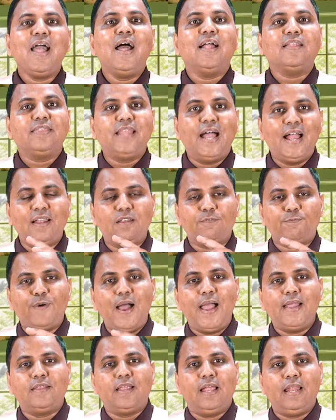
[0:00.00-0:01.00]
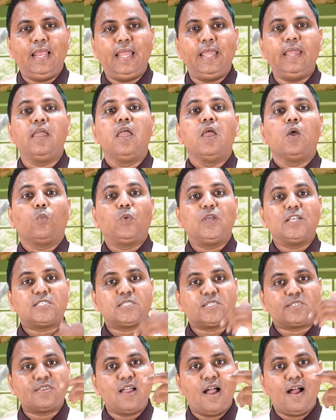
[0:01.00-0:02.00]
And then finally we
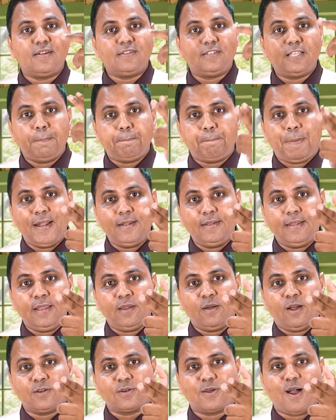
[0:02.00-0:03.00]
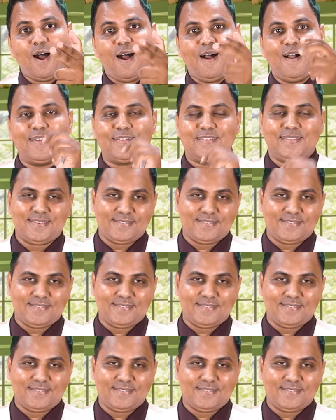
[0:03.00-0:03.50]
start depending on God.